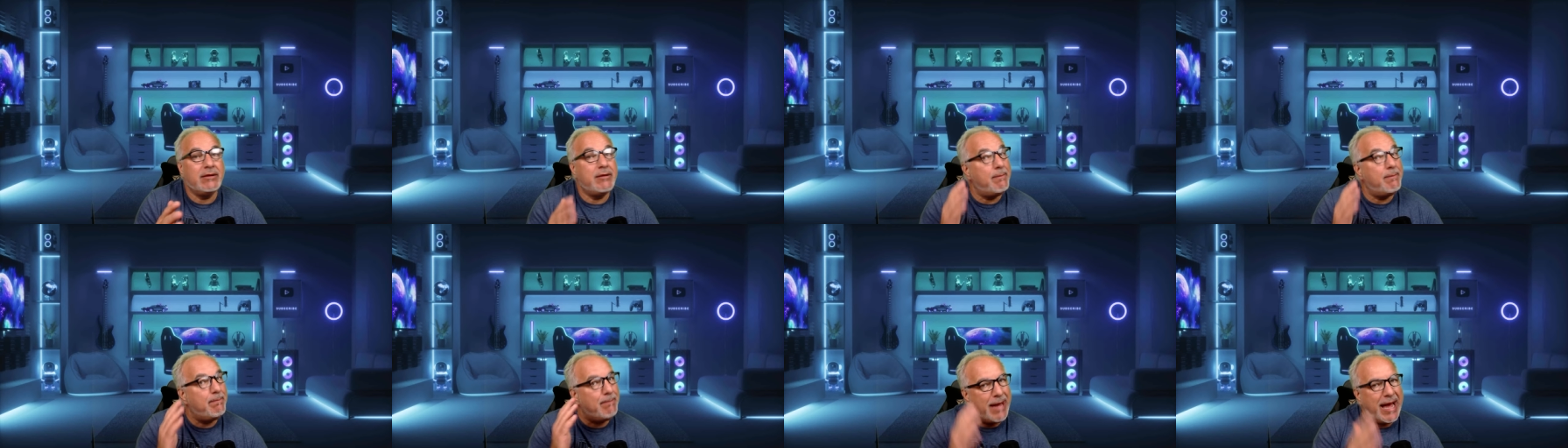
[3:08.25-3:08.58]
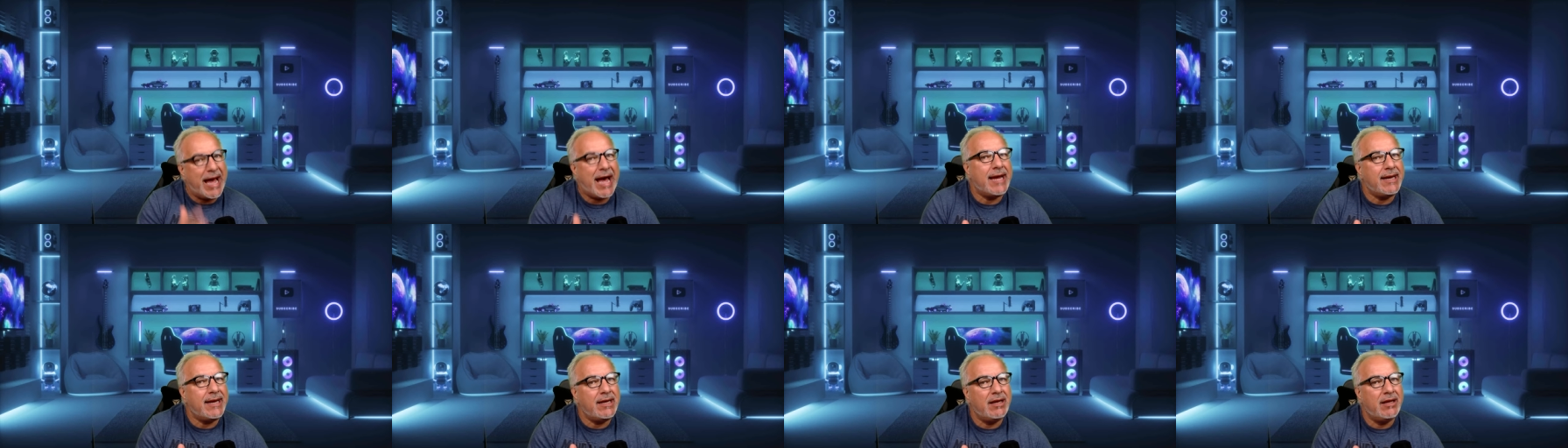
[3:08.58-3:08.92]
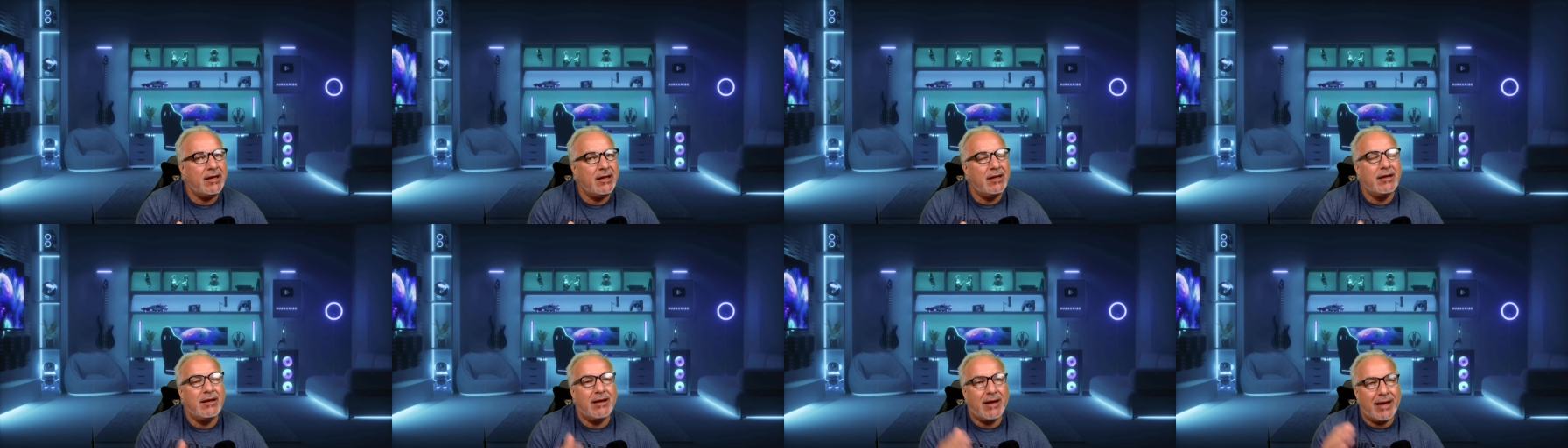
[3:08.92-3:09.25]
the bad,
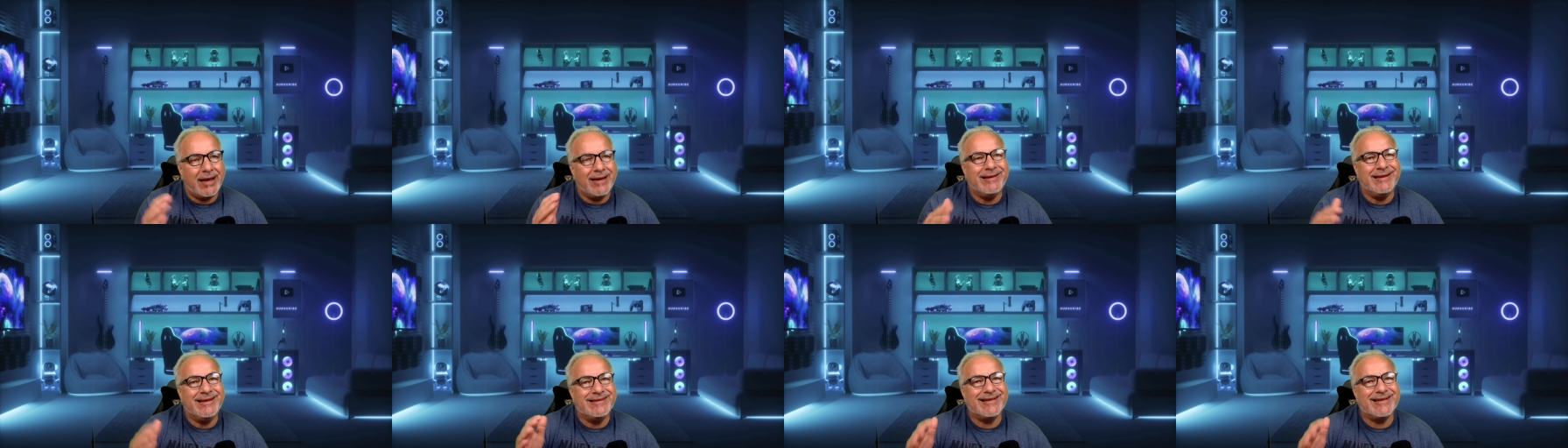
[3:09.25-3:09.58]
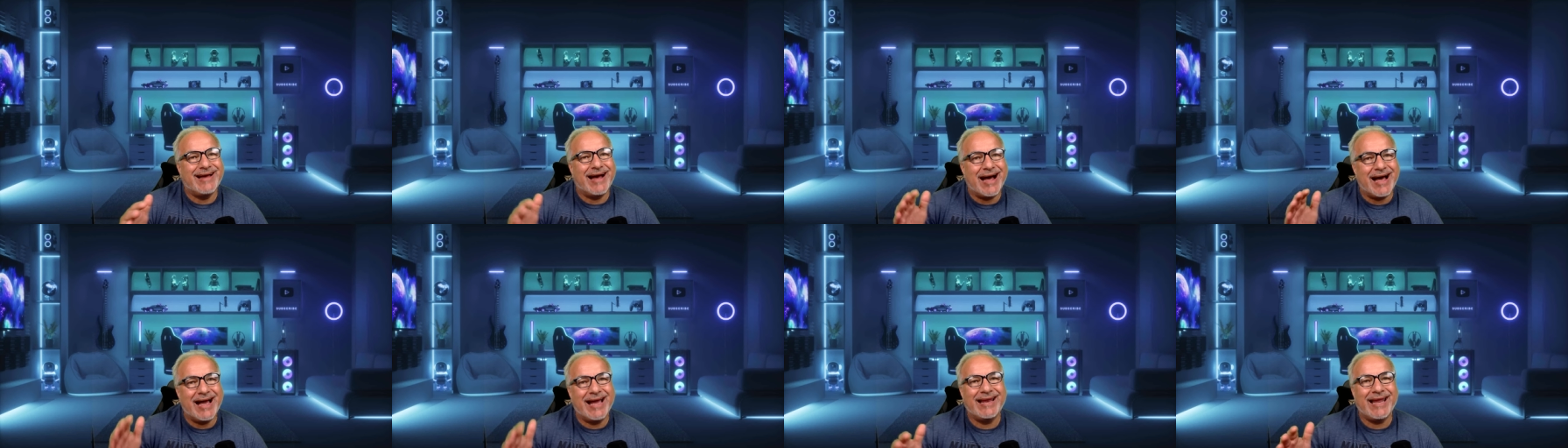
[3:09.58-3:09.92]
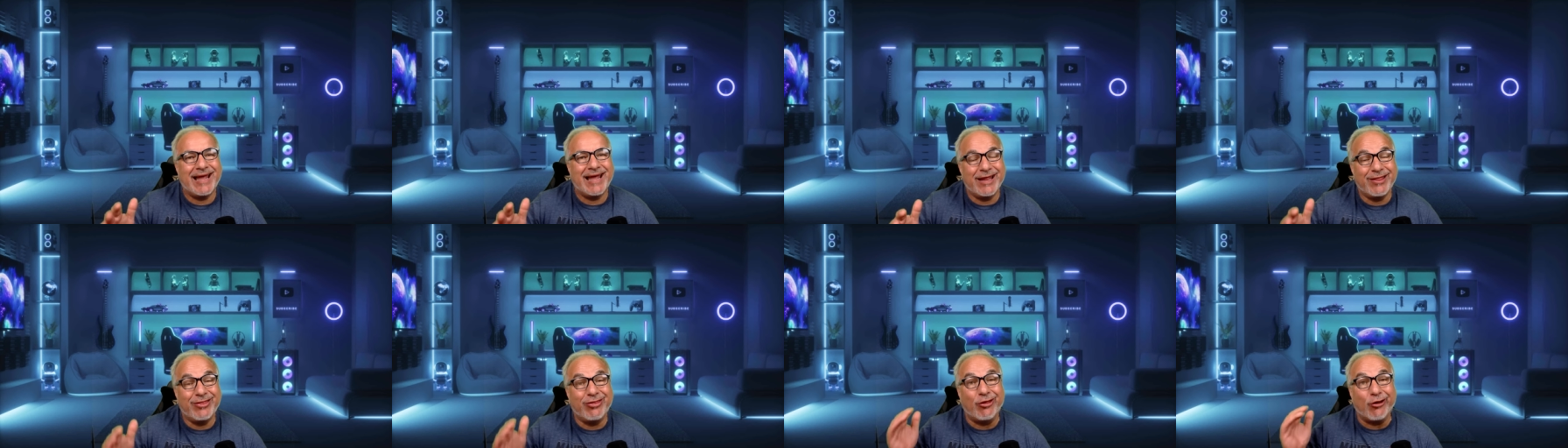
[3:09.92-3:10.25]
I need to
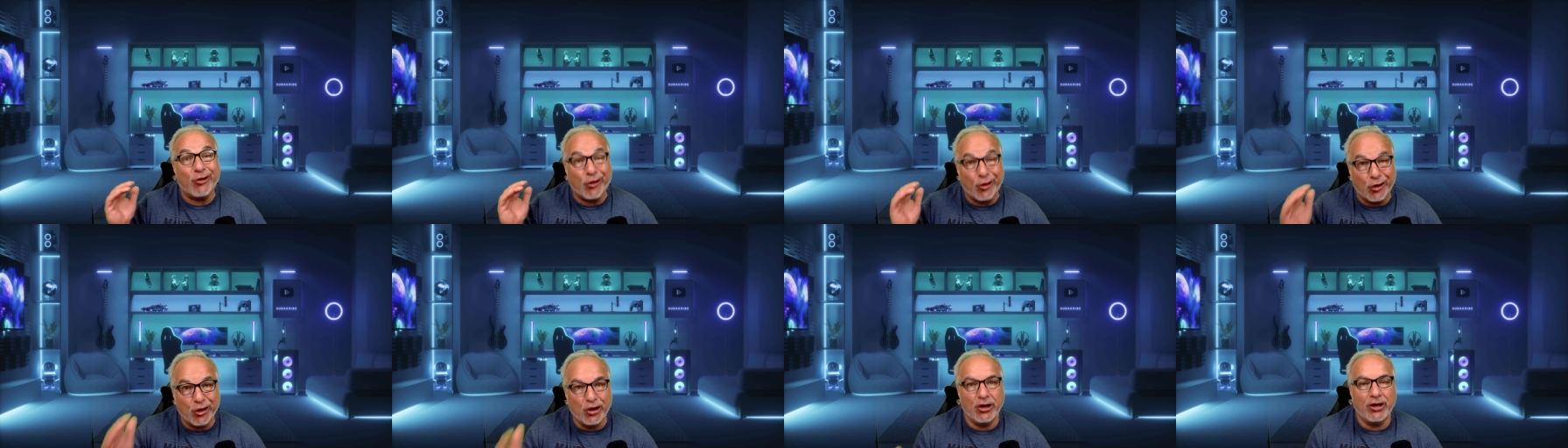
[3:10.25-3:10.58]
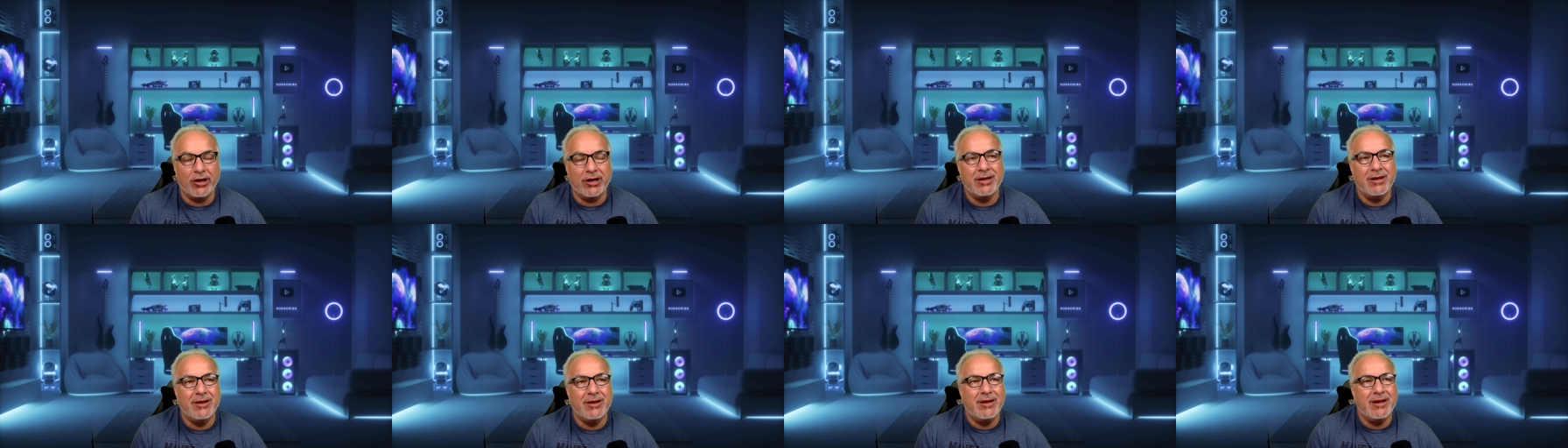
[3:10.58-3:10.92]
highlight the good.